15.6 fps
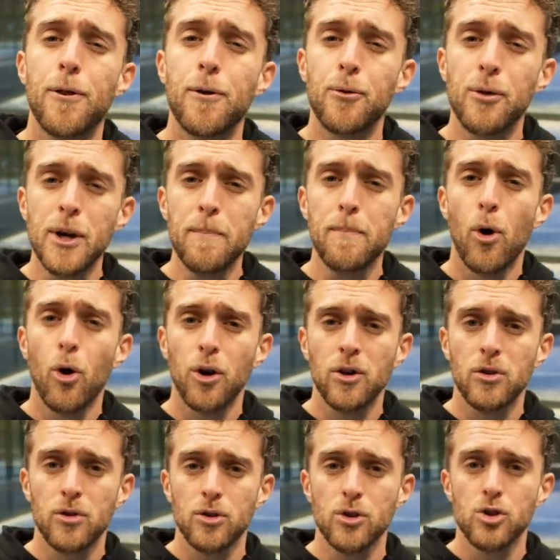3
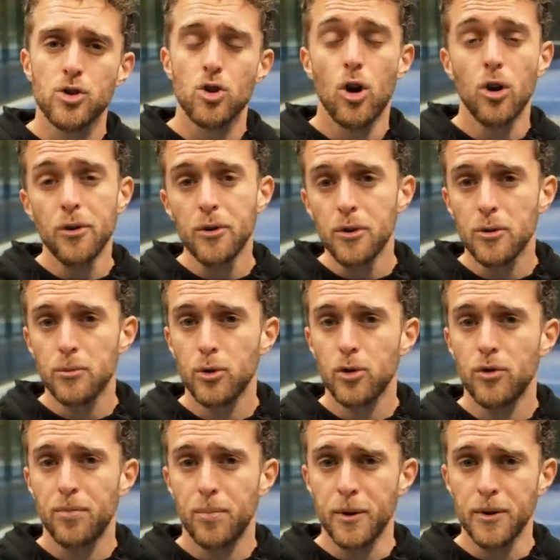pointers on your
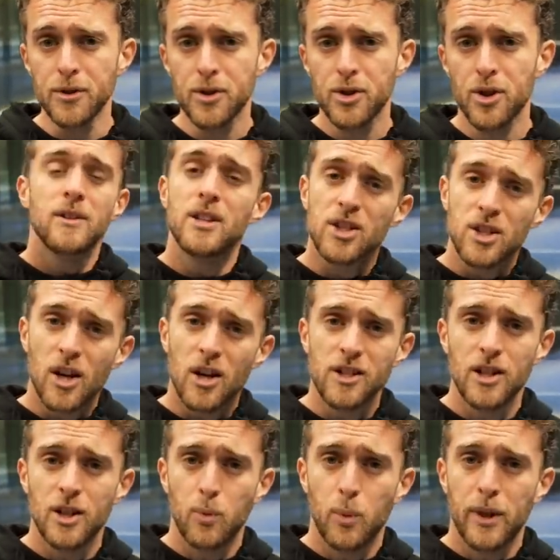movements.
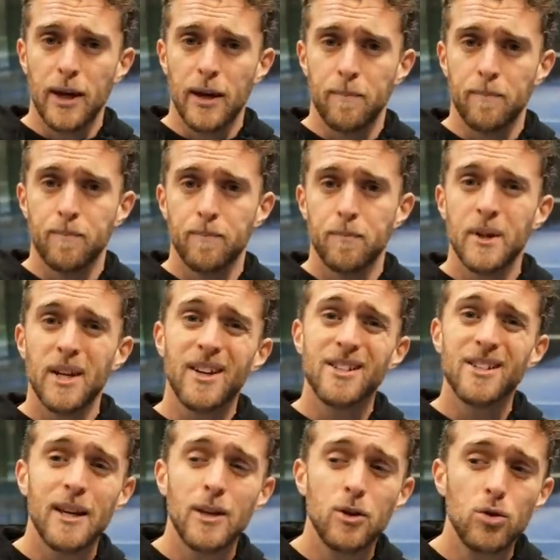Discuss it with them,
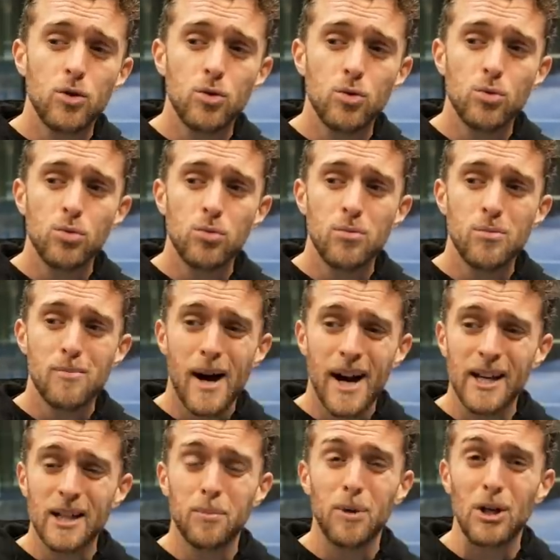because you
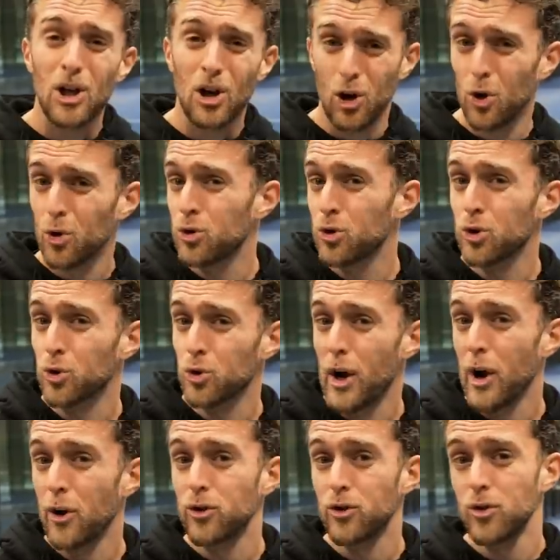might be low to the
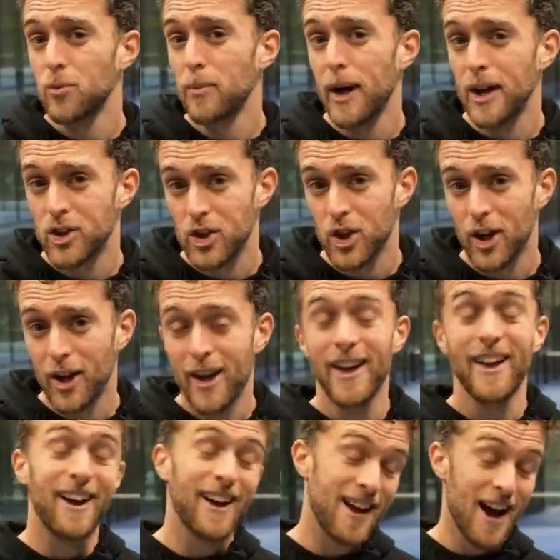ground. You might say,
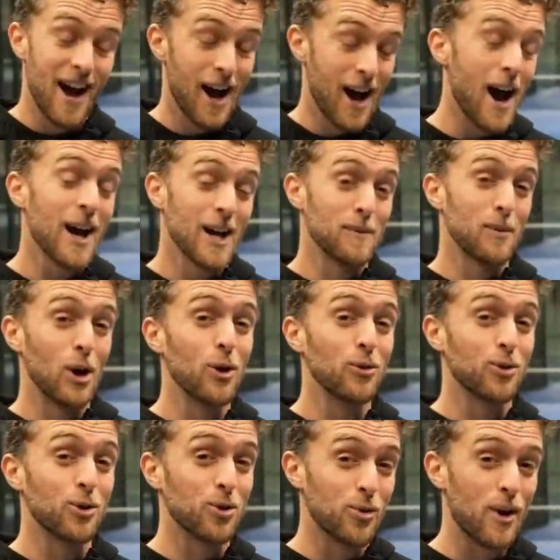yeah, I am low
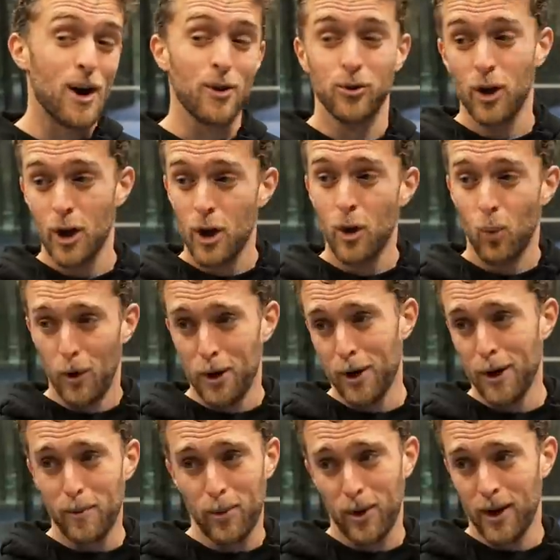to the ground. When
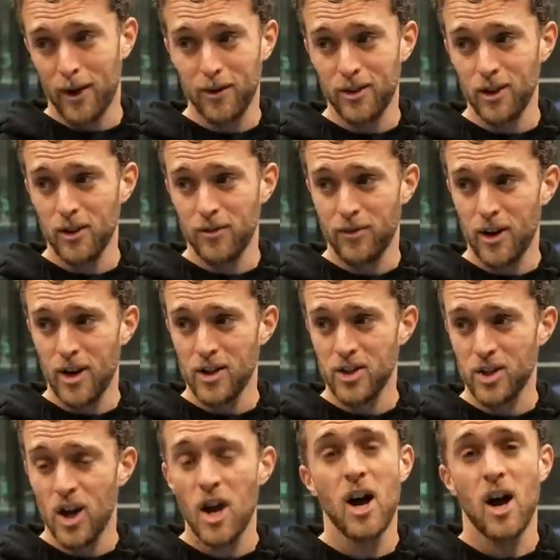I play in
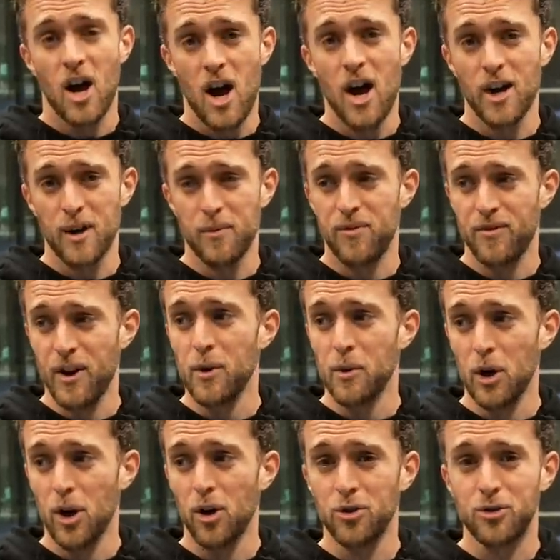defense, I am
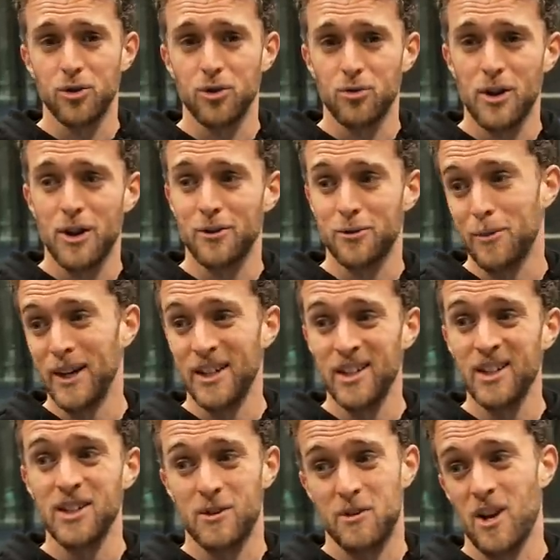very low to the ground. My
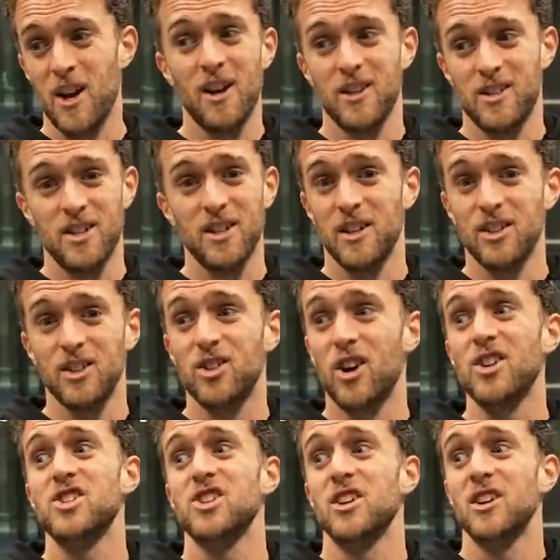knees is nearly
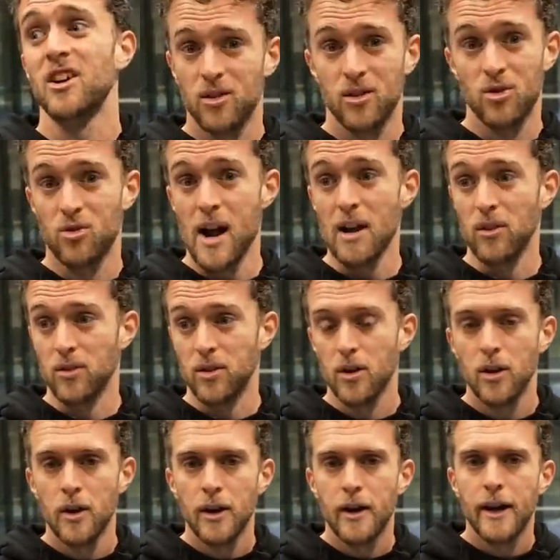touching the ground.
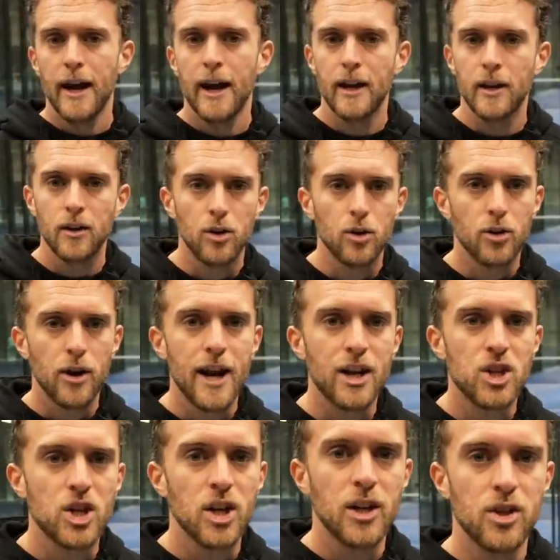And you're
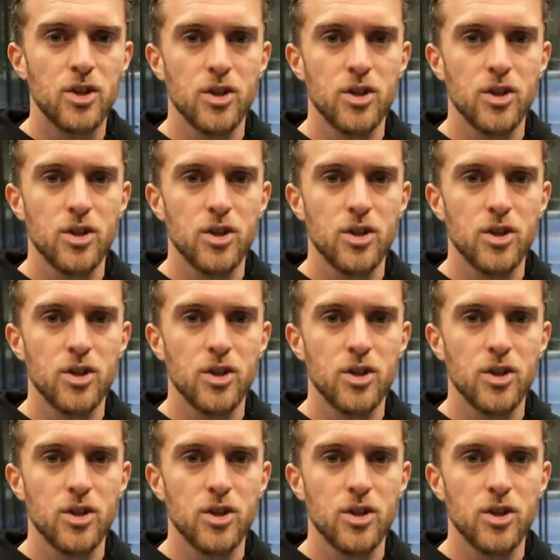actually